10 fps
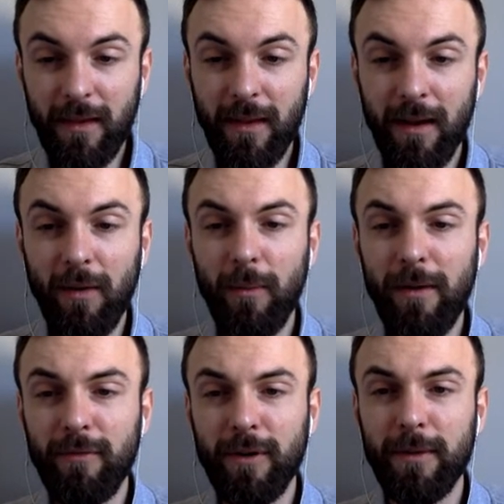
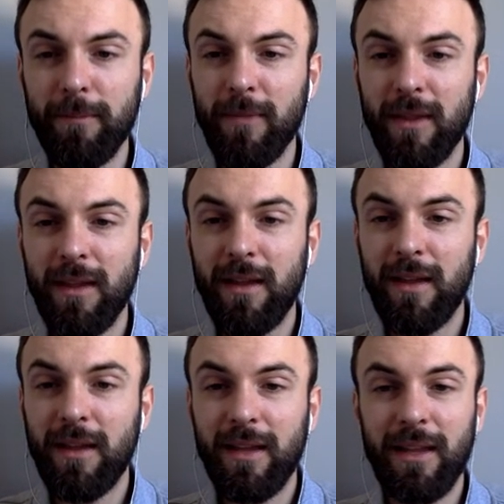However,
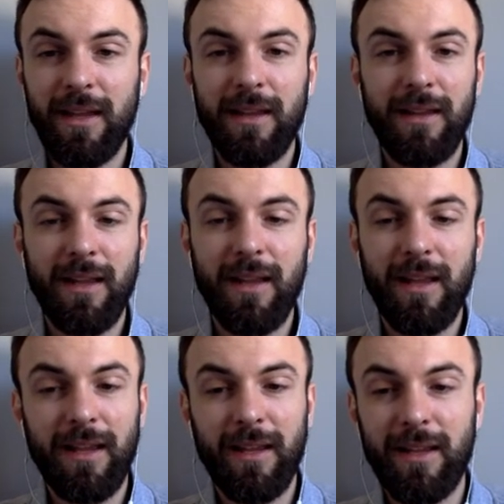in
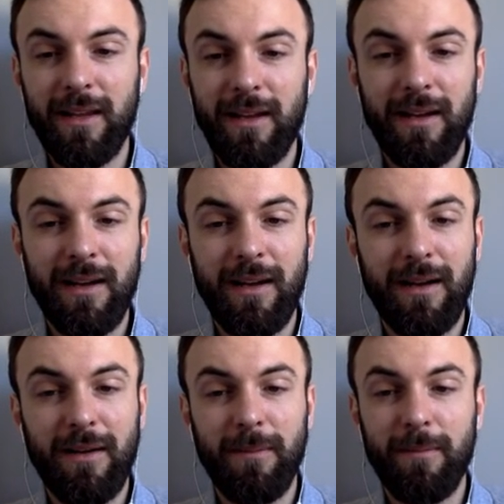a
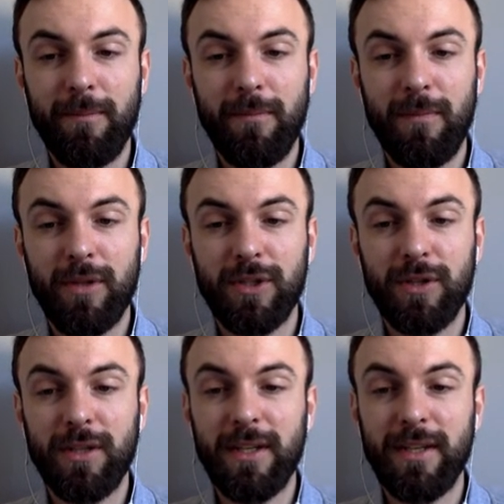
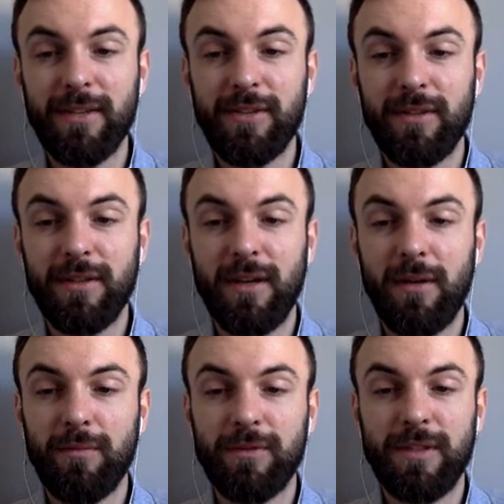short answer,
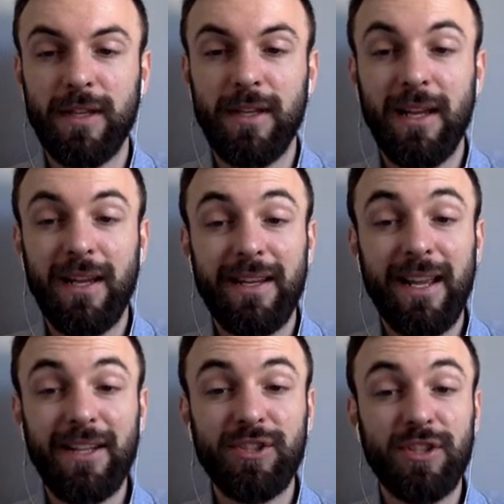I would say,
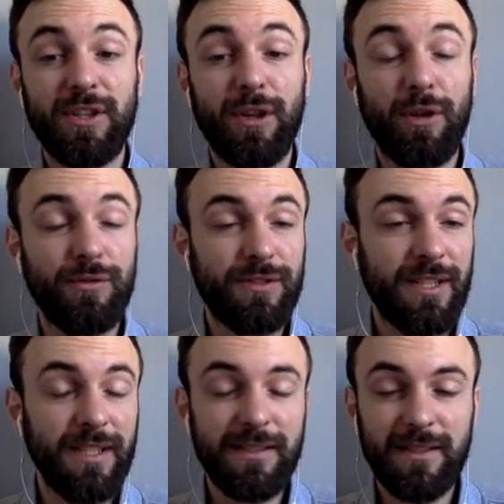yes, she closed
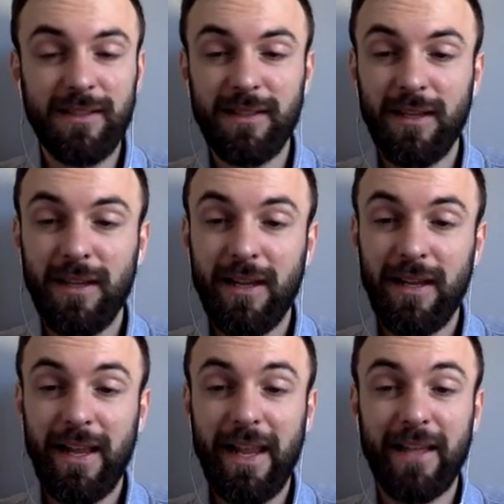it,
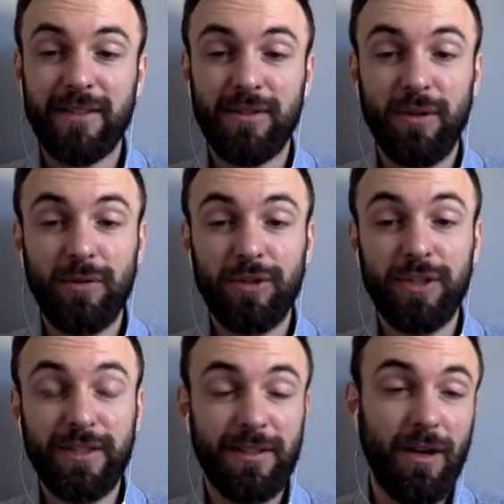and no,
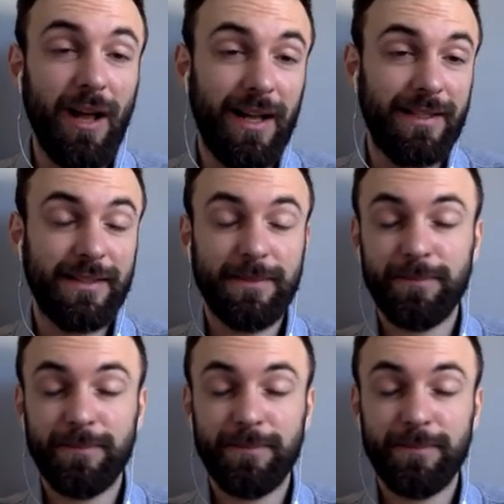she did not.